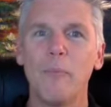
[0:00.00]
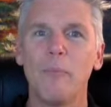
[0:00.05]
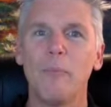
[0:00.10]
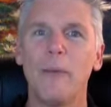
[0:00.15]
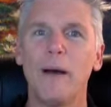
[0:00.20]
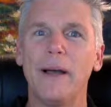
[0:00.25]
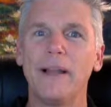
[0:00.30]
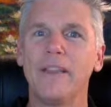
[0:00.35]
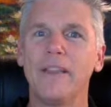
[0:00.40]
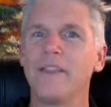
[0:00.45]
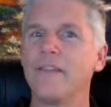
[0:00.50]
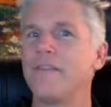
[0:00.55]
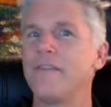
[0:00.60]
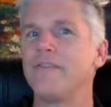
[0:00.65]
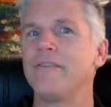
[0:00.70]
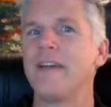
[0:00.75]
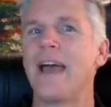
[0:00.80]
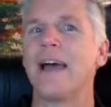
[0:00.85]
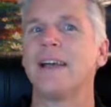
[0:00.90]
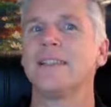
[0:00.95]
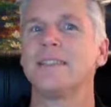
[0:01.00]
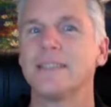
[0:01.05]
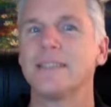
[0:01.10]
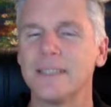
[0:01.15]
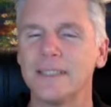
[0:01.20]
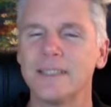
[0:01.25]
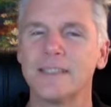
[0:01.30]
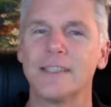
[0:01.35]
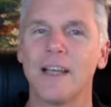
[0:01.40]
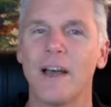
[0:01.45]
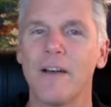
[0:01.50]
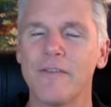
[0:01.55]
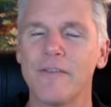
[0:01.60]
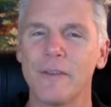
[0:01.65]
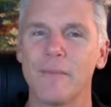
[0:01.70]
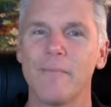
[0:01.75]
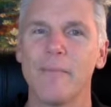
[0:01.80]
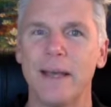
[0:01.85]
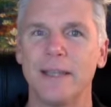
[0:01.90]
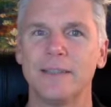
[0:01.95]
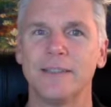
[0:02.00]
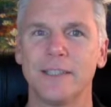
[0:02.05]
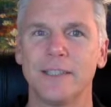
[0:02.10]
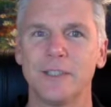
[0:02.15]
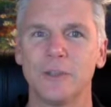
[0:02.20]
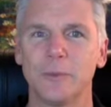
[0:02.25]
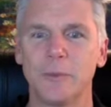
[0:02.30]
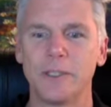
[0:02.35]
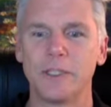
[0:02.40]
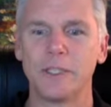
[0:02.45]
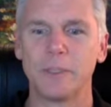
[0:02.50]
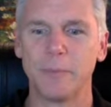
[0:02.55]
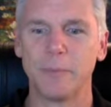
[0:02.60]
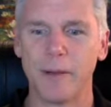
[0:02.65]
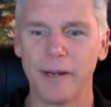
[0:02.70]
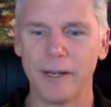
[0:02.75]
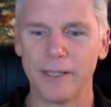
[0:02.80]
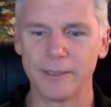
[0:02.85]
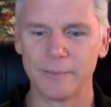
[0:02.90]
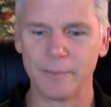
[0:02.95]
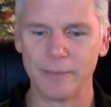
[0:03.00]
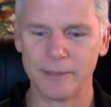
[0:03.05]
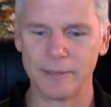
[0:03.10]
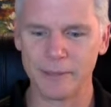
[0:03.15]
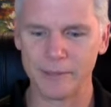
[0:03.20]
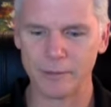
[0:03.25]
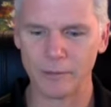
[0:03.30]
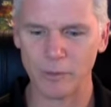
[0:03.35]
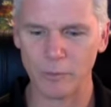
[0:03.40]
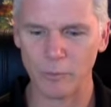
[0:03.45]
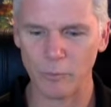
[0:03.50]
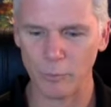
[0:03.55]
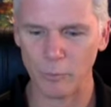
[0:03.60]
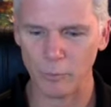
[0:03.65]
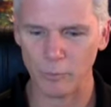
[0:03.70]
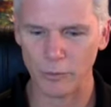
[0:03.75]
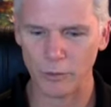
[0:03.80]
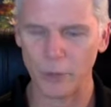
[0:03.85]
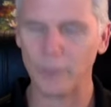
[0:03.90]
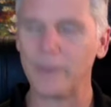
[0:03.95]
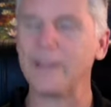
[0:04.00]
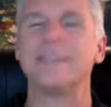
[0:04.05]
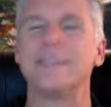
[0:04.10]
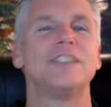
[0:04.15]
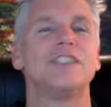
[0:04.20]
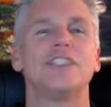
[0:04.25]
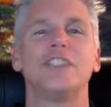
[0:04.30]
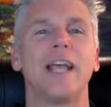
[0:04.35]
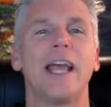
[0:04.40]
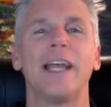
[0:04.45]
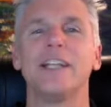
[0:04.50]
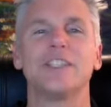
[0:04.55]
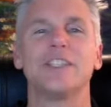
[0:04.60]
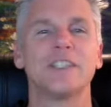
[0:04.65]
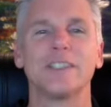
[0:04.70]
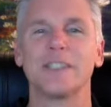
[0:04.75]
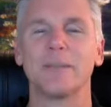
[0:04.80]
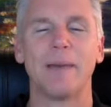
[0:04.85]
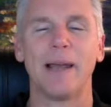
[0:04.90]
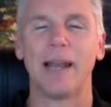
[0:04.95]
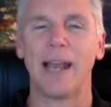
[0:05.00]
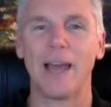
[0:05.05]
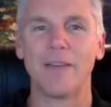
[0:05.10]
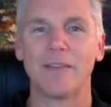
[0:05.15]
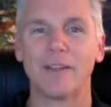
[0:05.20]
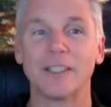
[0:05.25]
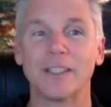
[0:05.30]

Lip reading: but the vastness of the message, which Spirit has been doing changes in my life.